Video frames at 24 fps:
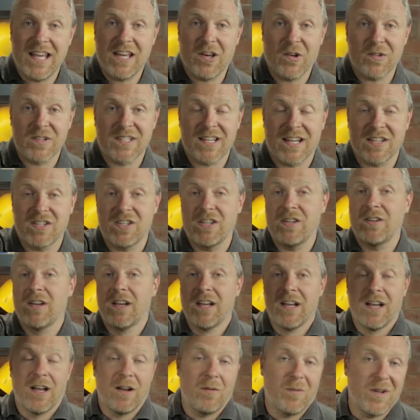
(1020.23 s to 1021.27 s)
contact you,
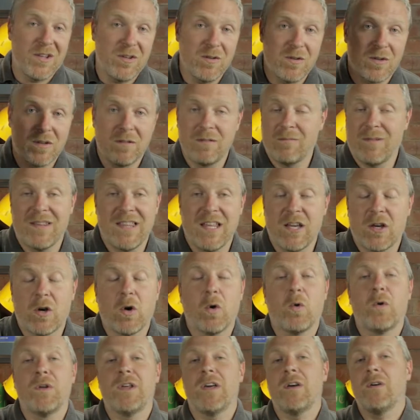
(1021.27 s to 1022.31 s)
when they
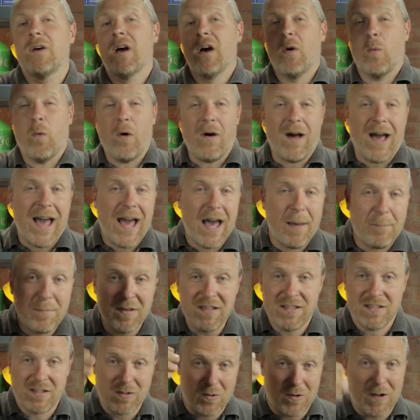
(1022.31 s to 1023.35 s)
call you, what
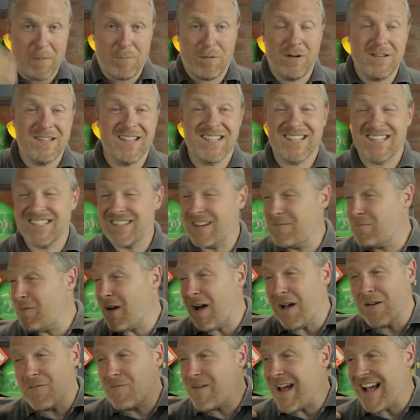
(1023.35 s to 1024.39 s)
happens in all that process. Because
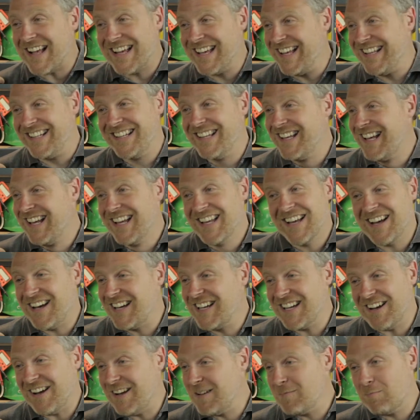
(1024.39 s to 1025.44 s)
I reckon
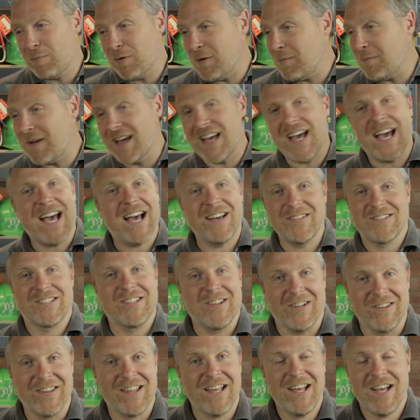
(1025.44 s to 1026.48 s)
I'd put my house
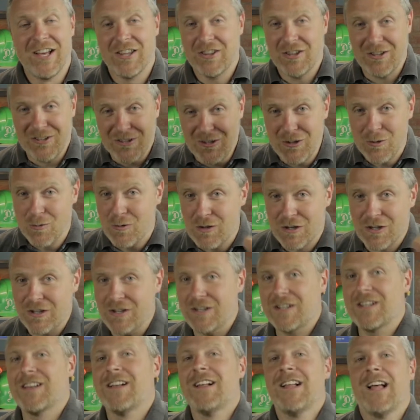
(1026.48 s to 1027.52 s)
on that you
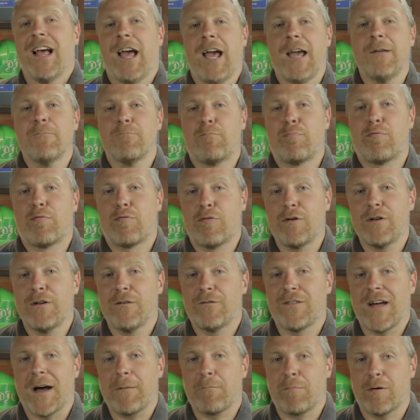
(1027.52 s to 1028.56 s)
could
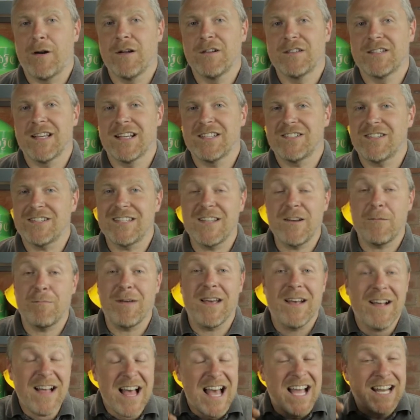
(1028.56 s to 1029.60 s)
improve that process just a little
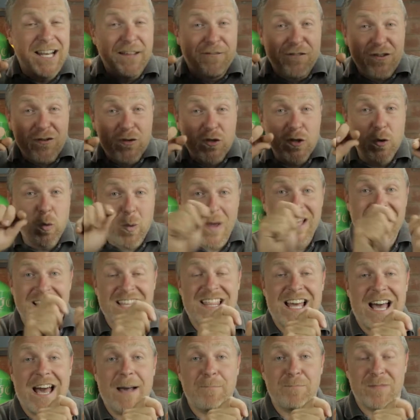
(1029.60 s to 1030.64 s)
bit. And if you tweak
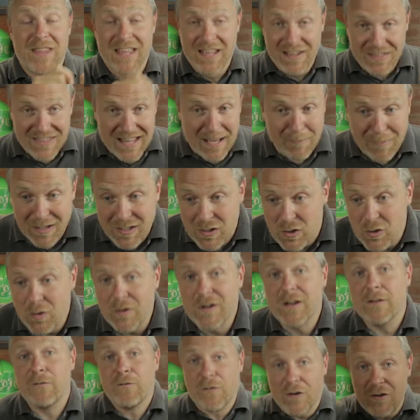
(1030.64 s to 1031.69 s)
that, that means your
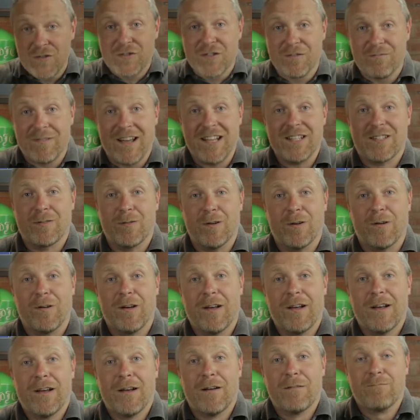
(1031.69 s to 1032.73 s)
conversion rates will
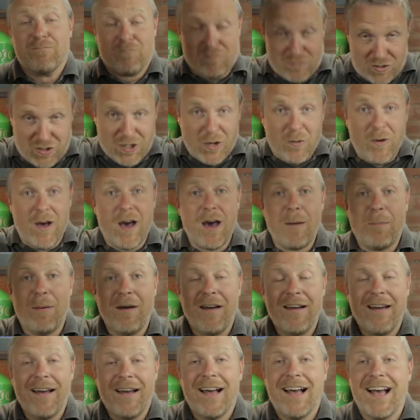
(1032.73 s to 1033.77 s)
shoot up,
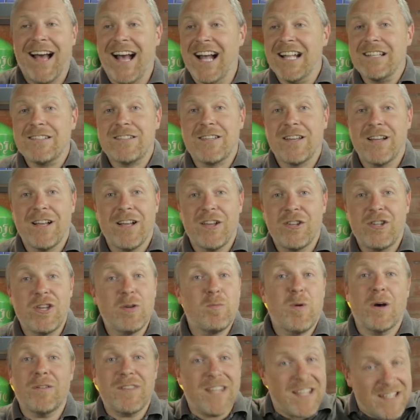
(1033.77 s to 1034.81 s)
and you
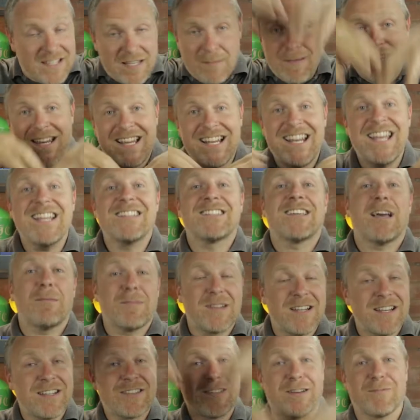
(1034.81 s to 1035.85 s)
won't need so many leads coming
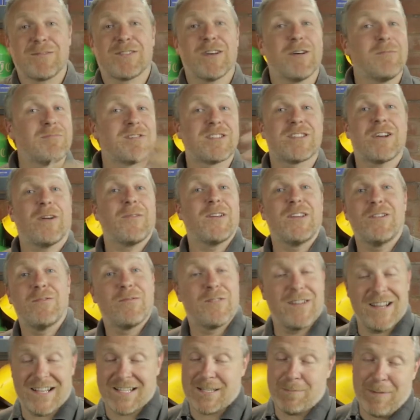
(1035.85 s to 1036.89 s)
in the top. So I'm sorry you
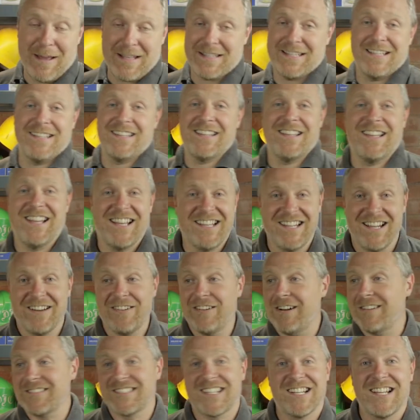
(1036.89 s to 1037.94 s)
were expecting, I
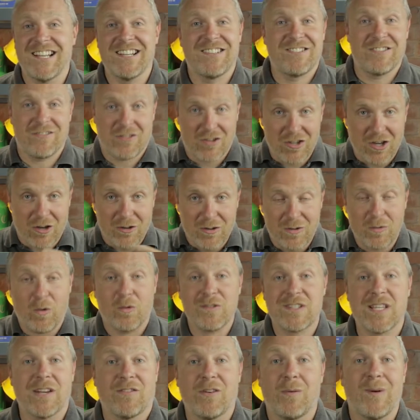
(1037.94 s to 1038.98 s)
was going to show you all
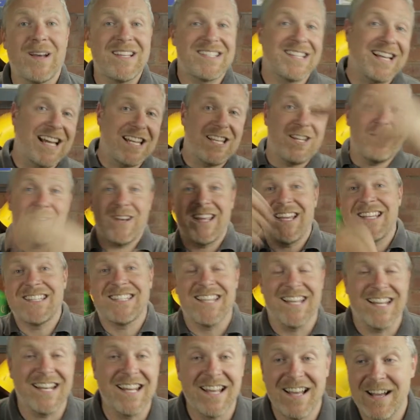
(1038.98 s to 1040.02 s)
different ways to get new leads
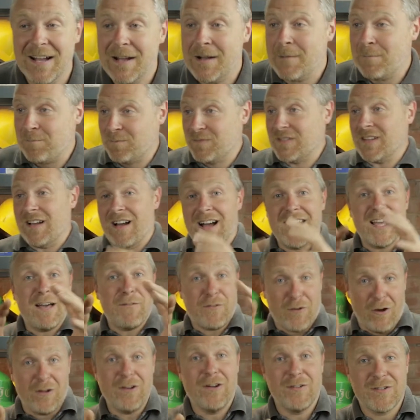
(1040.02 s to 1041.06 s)
in. I have
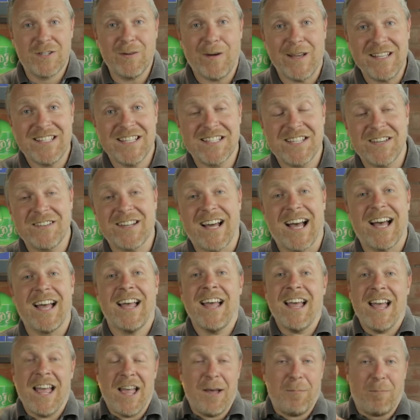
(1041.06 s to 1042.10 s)
got loads of ways to do that,
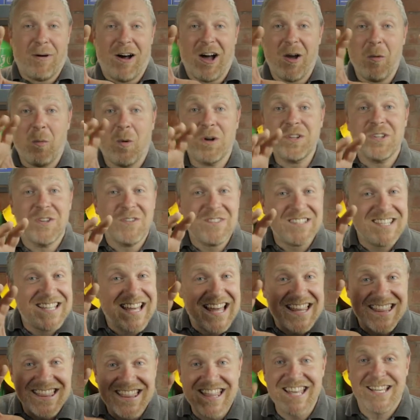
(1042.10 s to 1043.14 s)
but I want you to
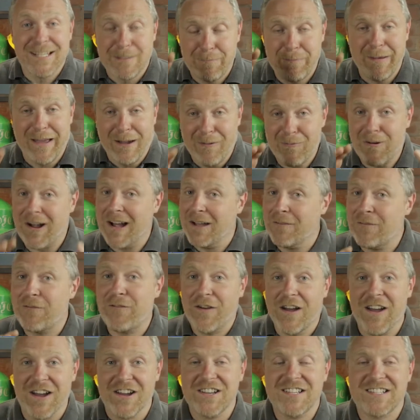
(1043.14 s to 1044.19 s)
get this bit right
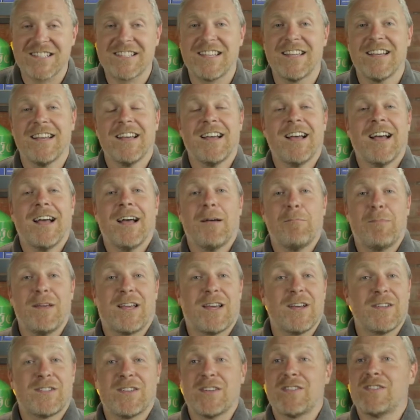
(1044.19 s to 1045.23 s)
first,
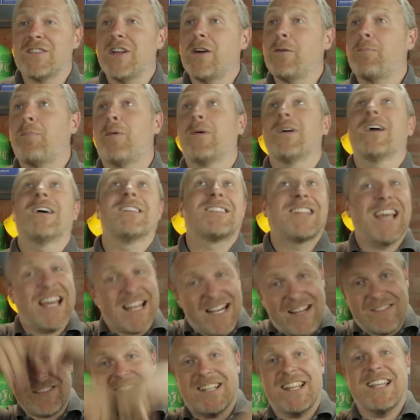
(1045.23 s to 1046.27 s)
because there's no point us getting
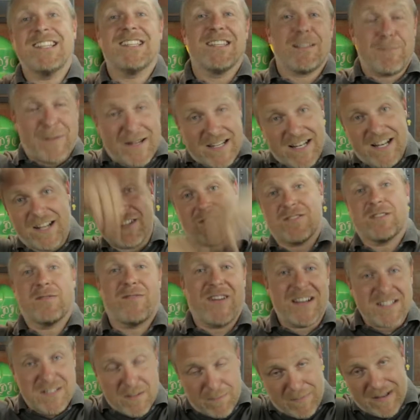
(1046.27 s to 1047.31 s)
loads of leads and spending hundreds of
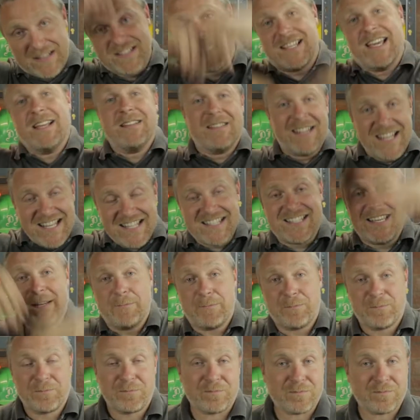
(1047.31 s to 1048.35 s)
thousands of pounds getting leads in